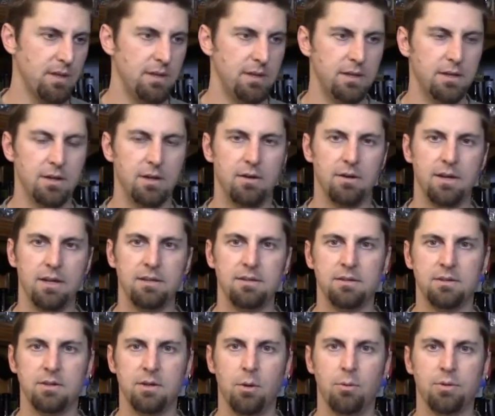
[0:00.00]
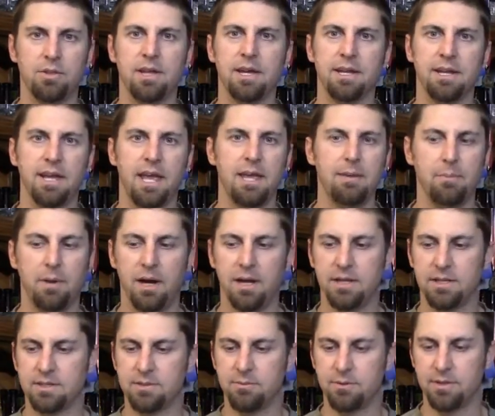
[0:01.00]
you know, you go with like an A
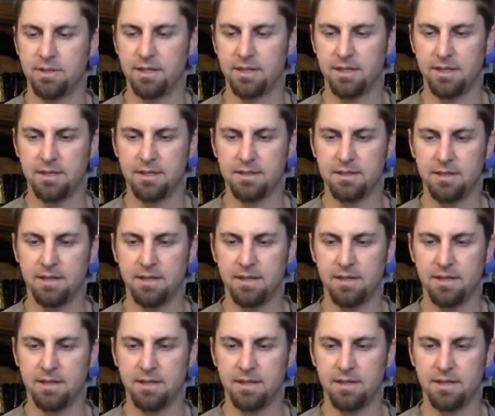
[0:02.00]
minus with it.